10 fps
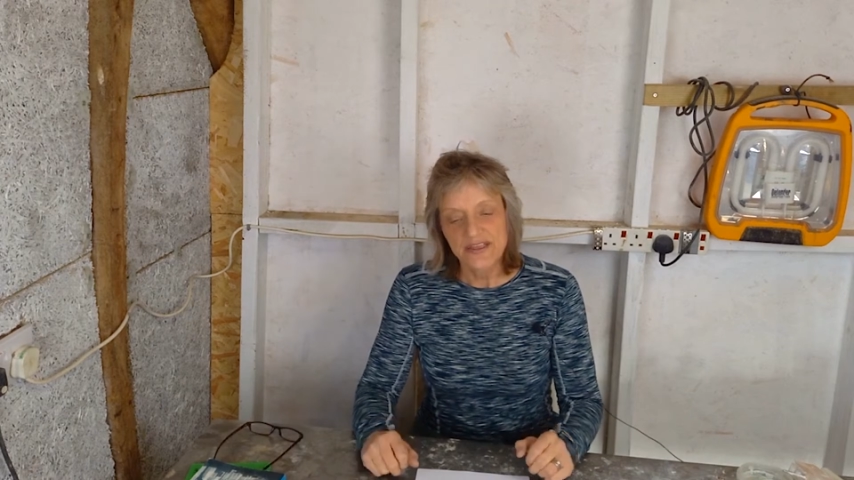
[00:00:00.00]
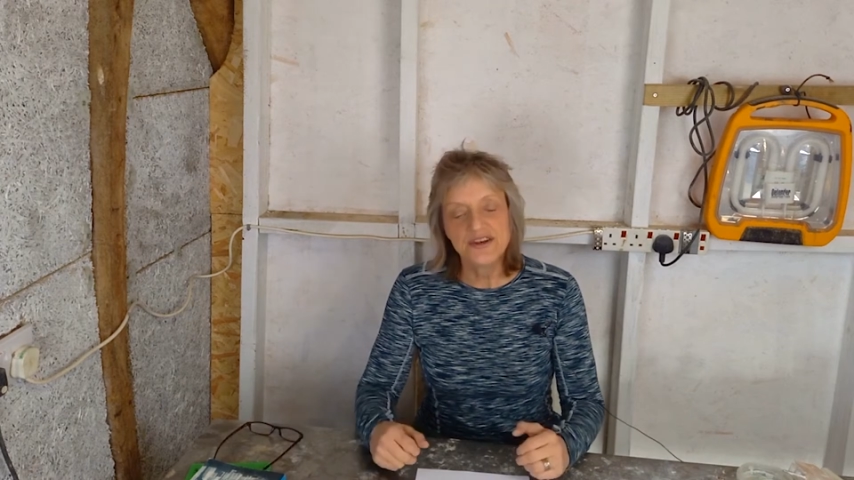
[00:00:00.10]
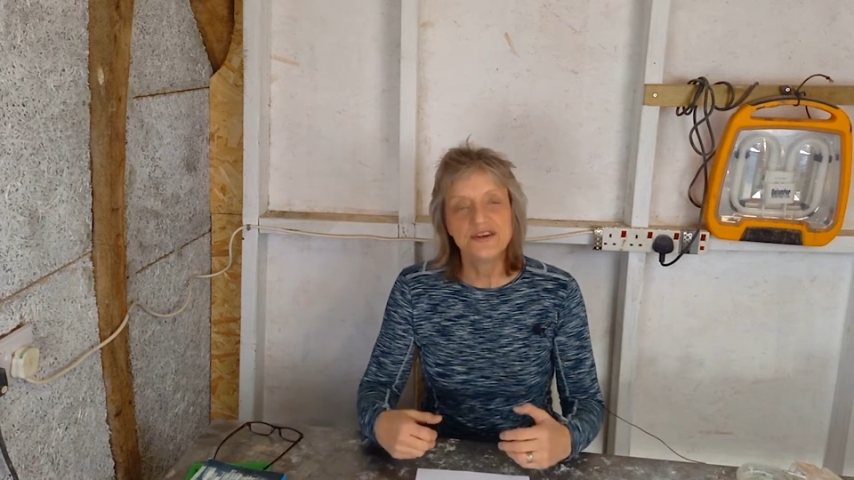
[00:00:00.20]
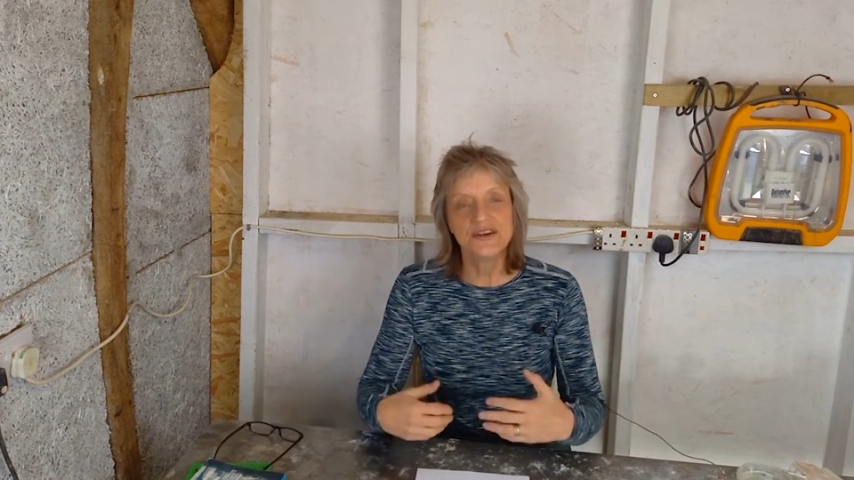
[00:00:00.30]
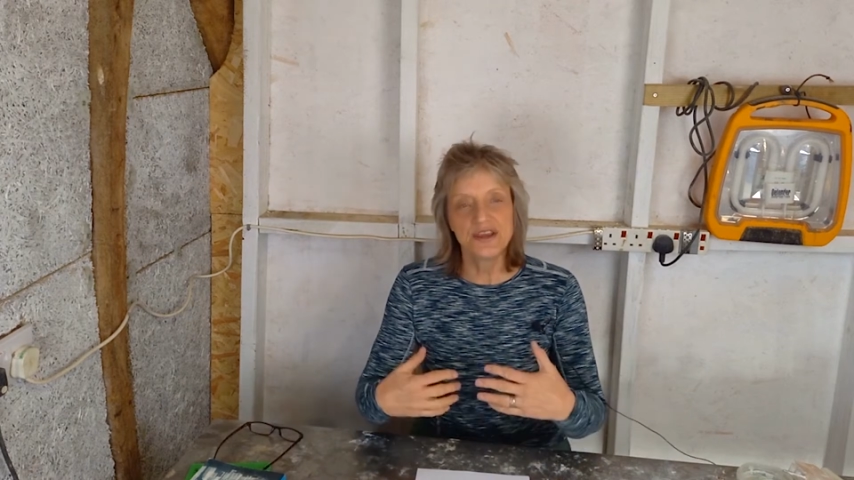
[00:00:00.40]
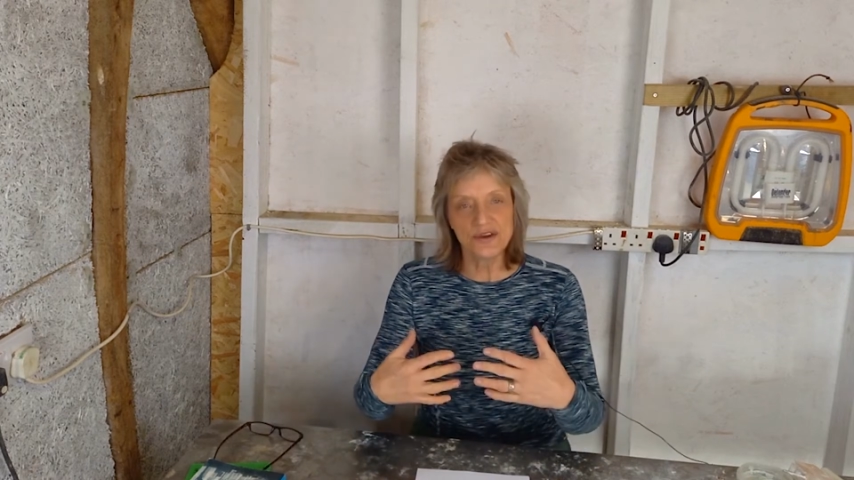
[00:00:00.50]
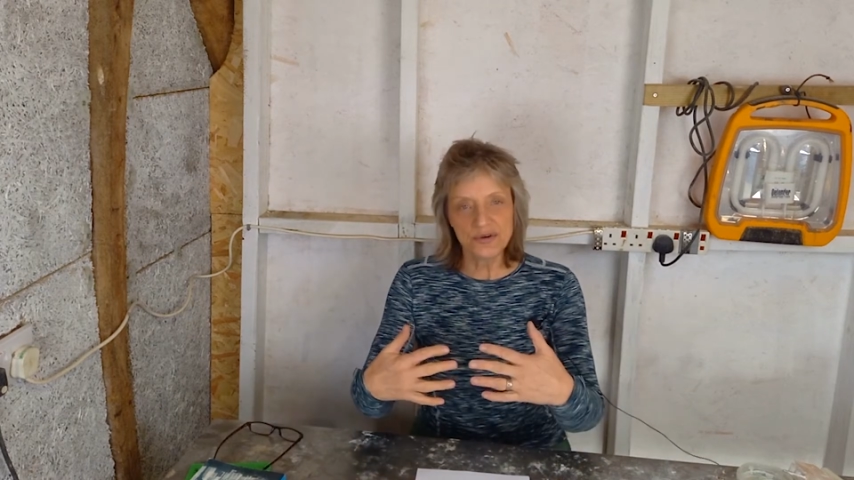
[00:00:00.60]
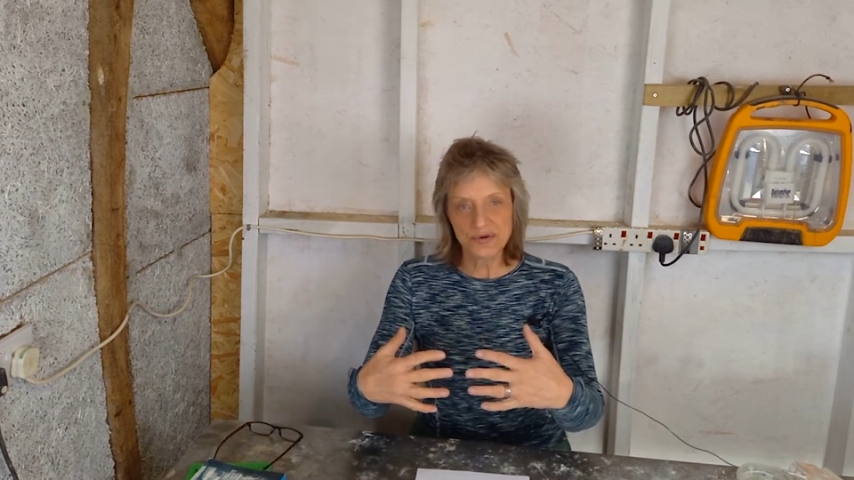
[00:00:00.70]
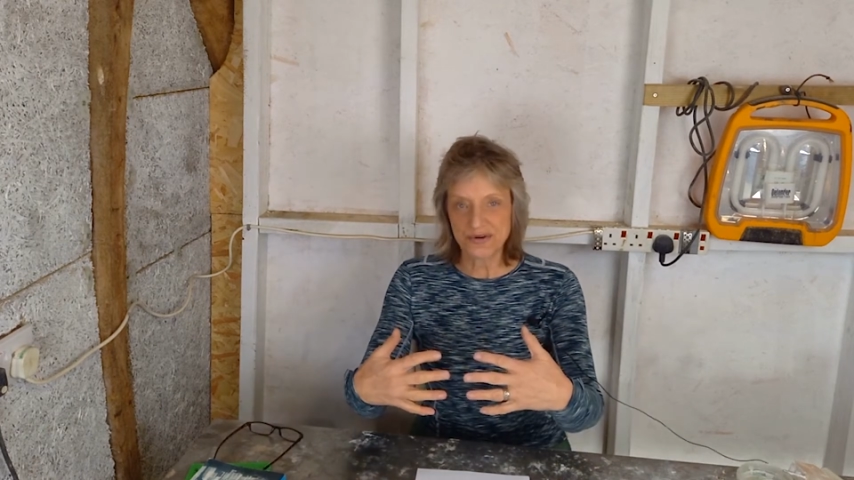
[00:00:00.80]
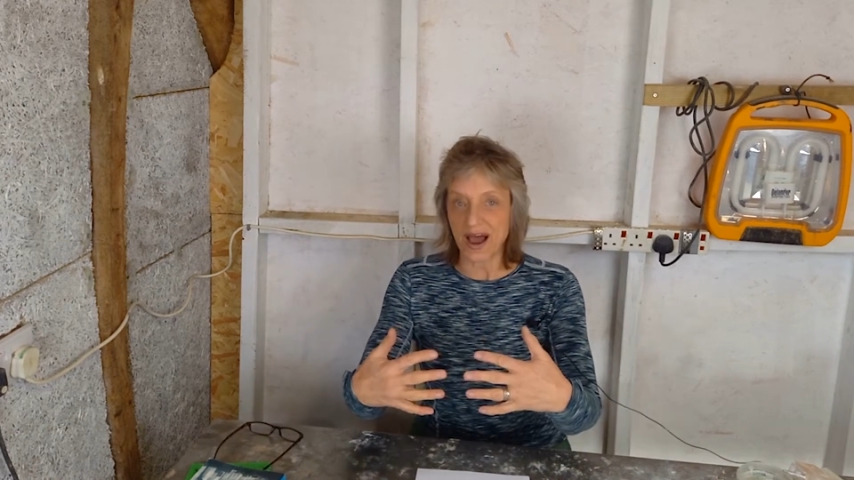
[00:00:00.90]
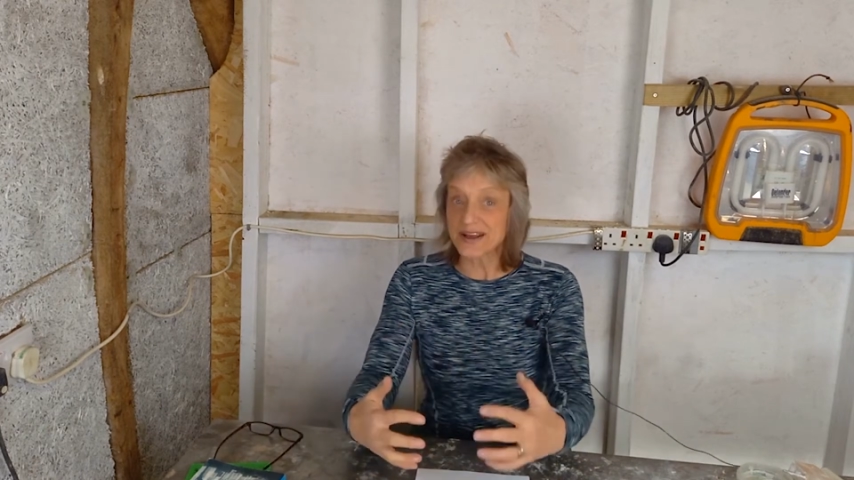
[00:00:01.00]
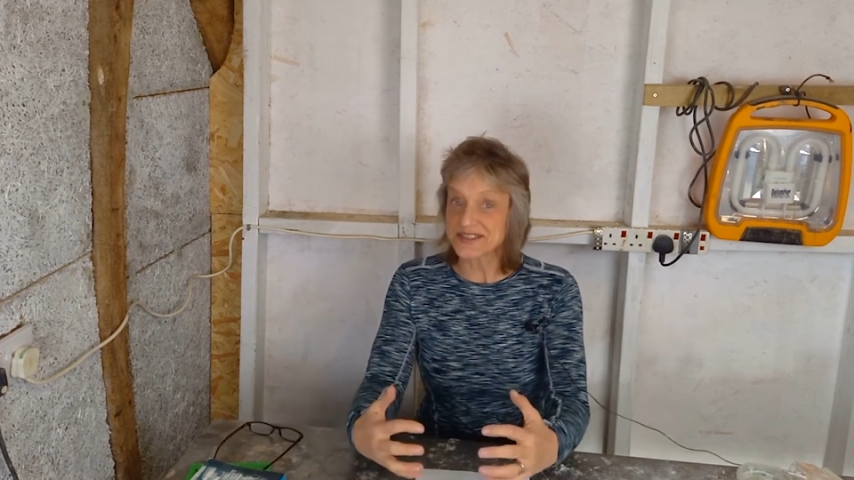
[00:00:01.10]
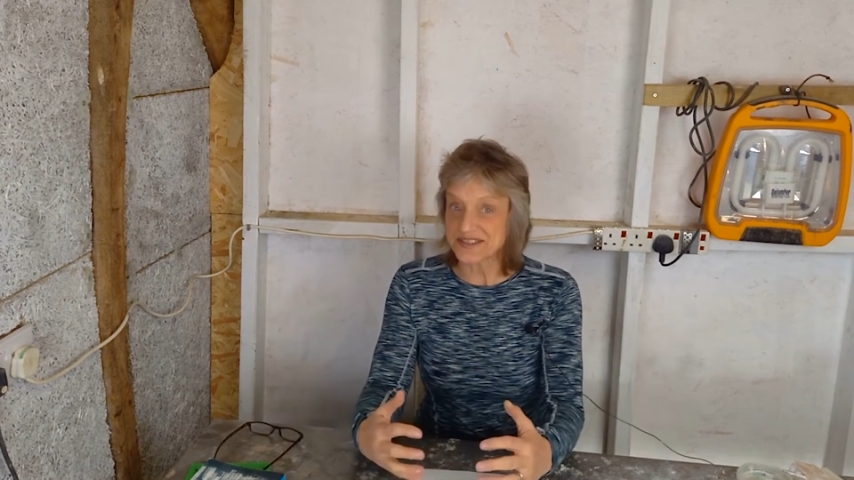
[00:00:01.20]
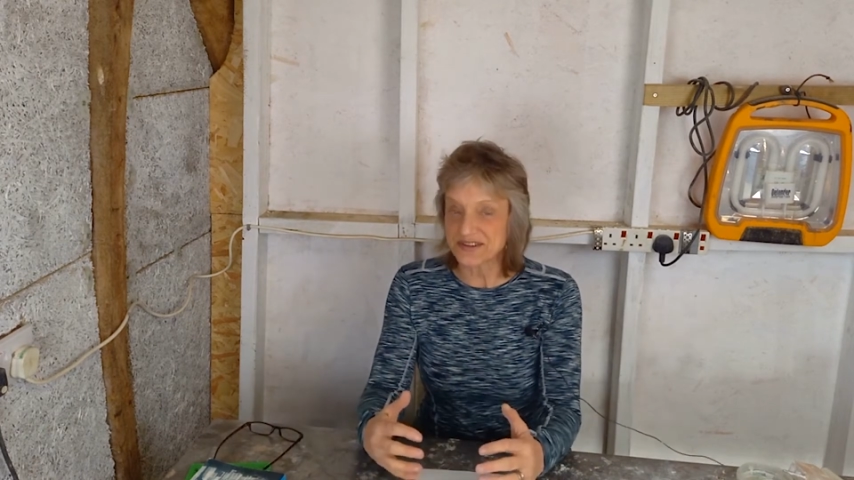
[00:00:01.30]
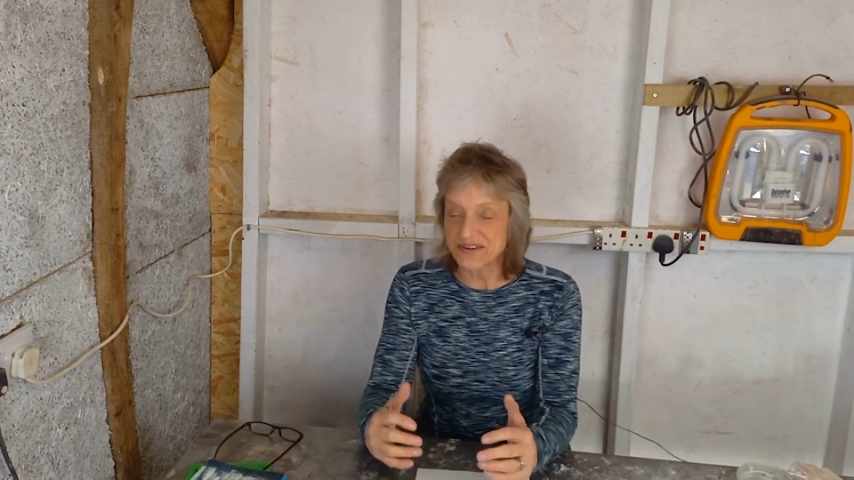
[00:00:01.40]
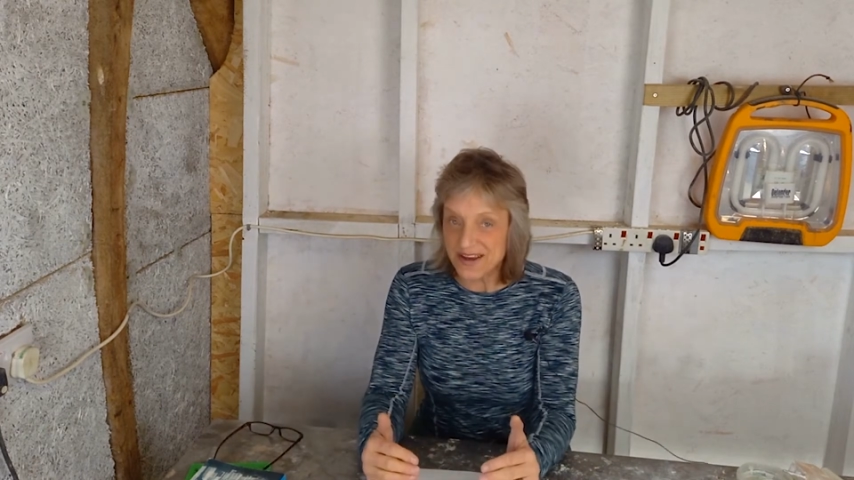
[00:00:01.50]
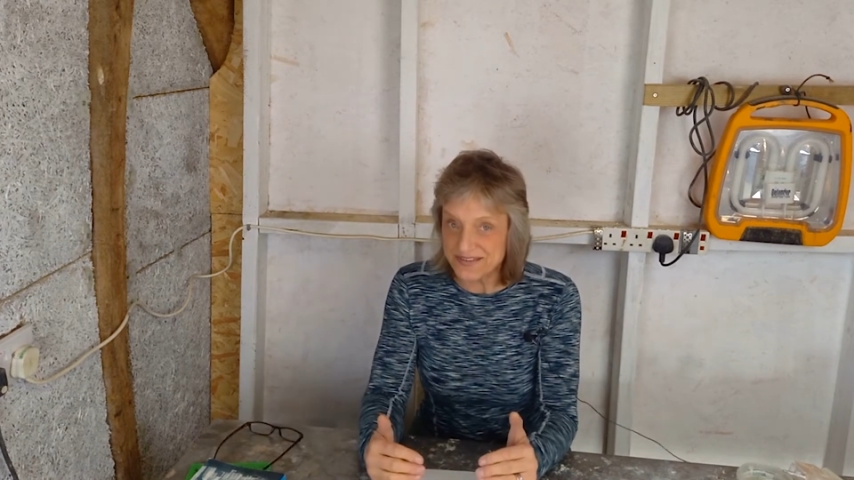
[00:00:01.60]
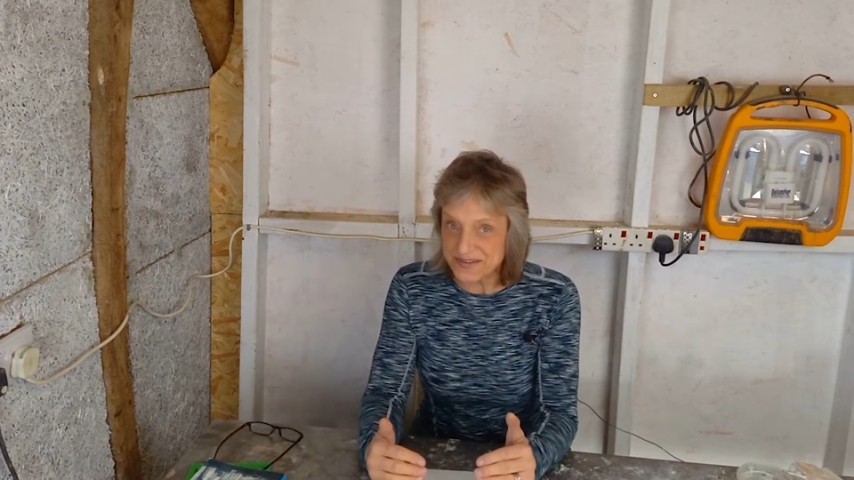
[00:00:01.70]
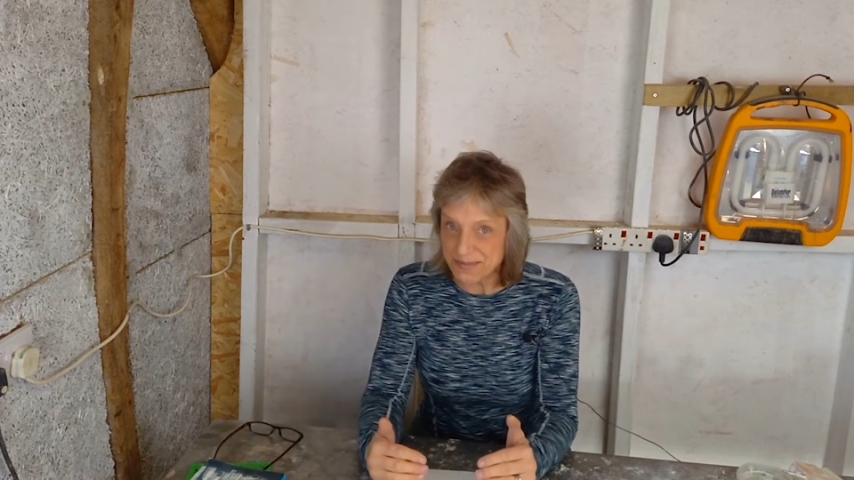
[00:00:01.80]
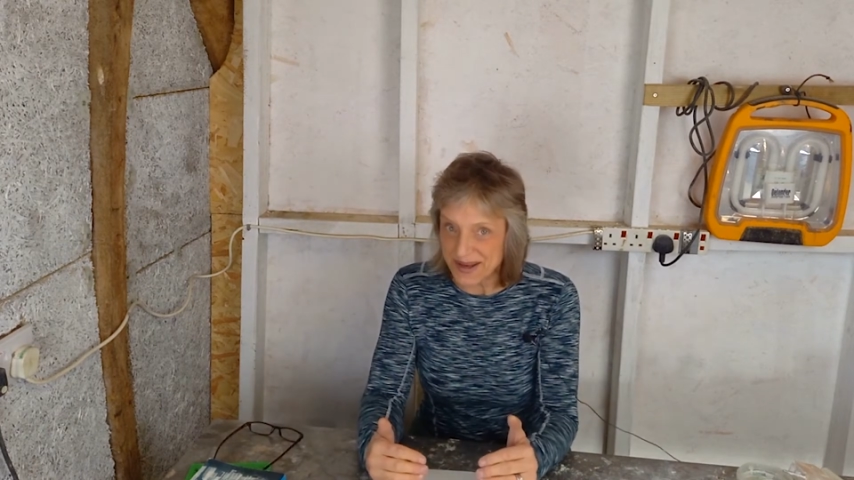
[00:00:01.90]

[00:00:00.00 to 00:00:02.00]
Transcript: The new arts and crafts